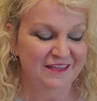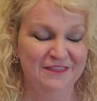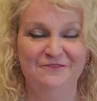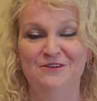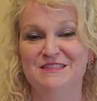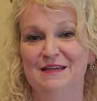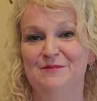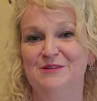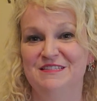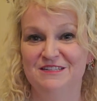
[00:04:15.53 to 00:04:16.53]
the first thing i
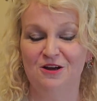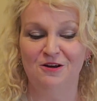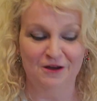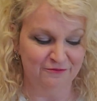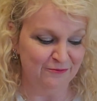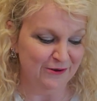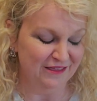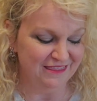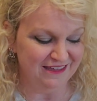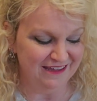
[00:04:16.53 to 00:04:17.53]
want going to start off
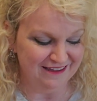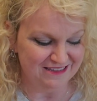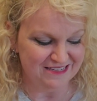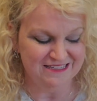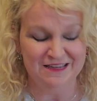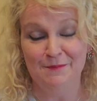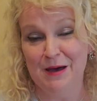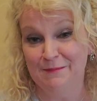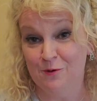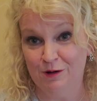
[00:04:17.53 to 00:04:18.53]
with is a
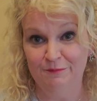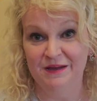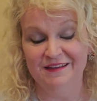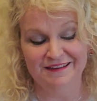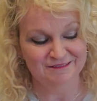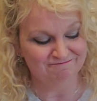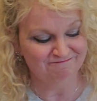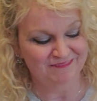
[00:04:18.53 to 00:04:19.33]
popcorn bucket.